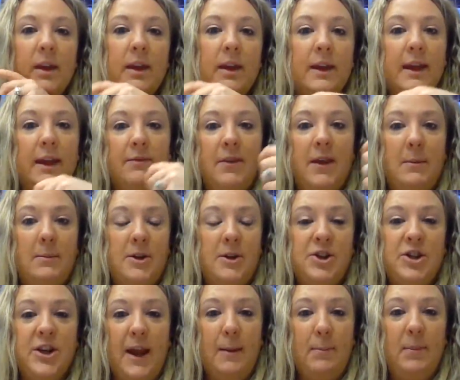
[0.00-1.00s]
give them a
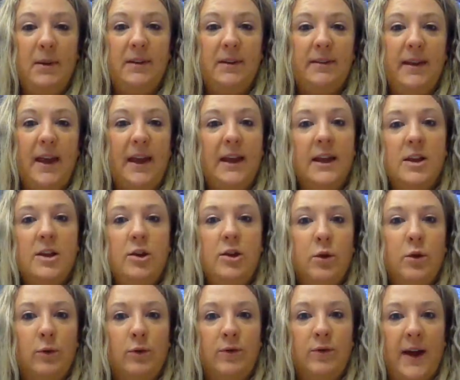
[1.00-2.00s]
shape and say, can you
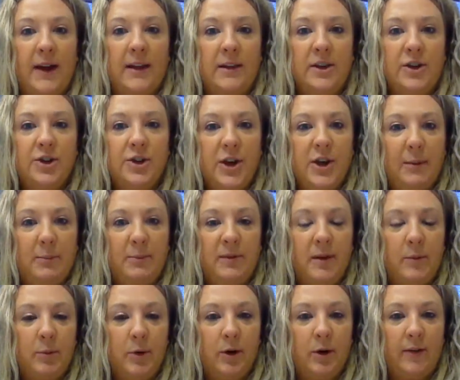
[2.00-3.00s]
go find this shape
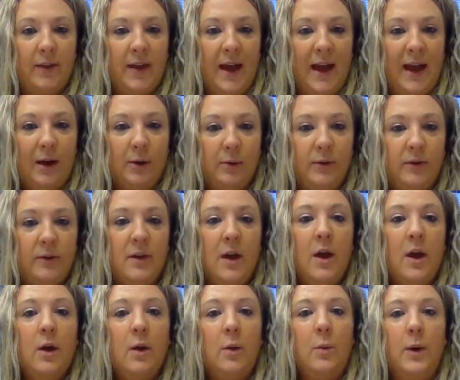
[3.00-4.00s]
somewhere in the house?
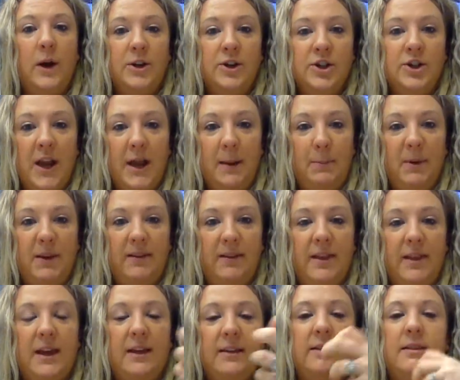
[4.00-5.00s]
What shape is
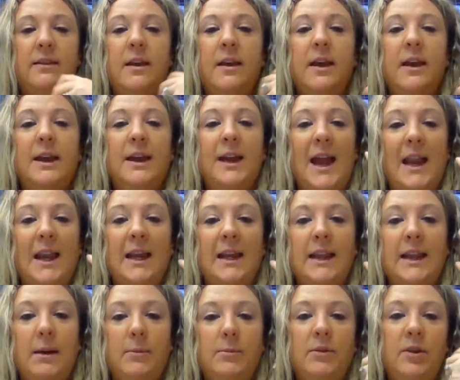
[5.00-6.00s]
this? Getting
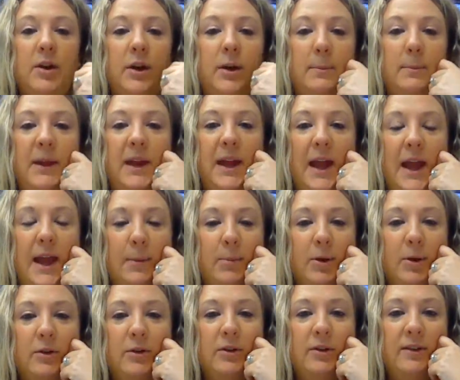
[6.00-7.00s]
them to be
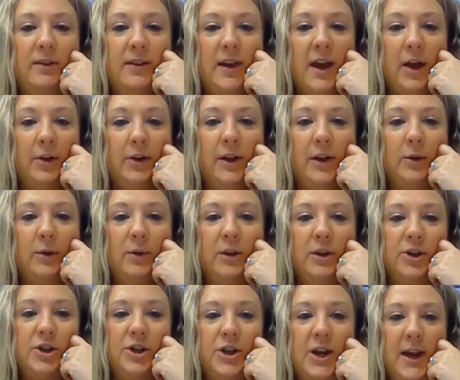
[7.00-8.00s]
able to tell you
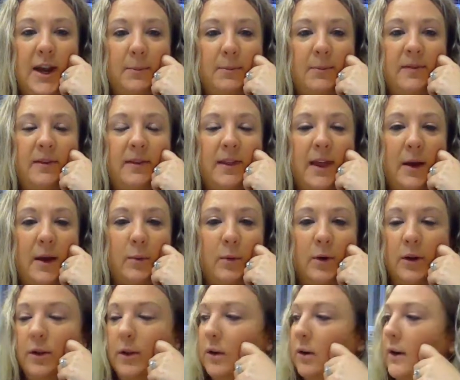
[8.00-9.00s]
the shapes that
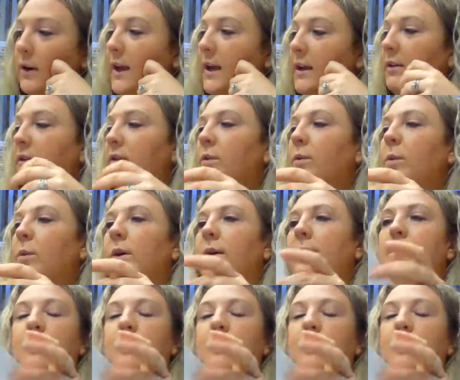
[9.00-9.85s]
we're learning in school.